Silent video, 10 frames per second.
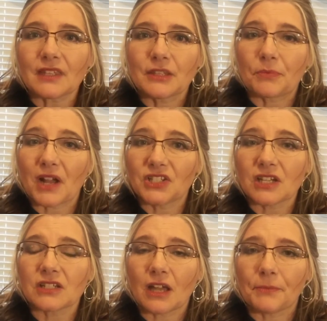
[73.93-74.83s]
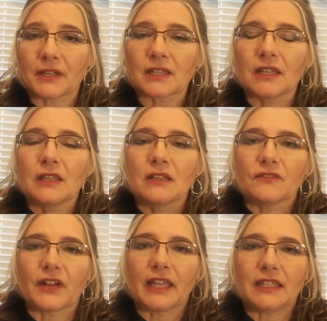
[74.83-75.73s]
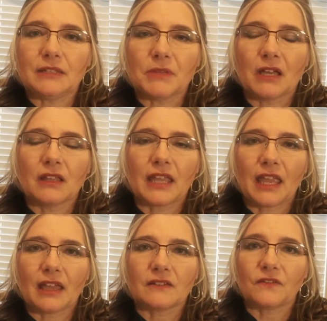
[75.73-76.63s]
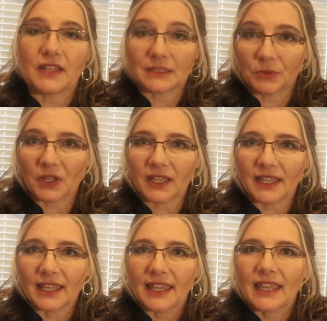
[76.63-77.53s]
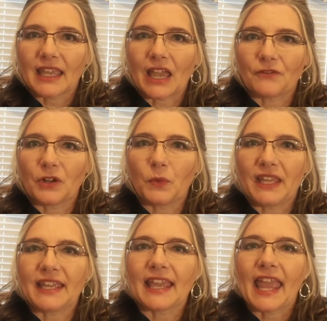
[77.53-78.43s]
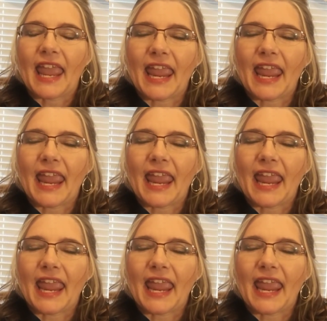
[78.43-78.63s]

the project topic via email and Facebook every week,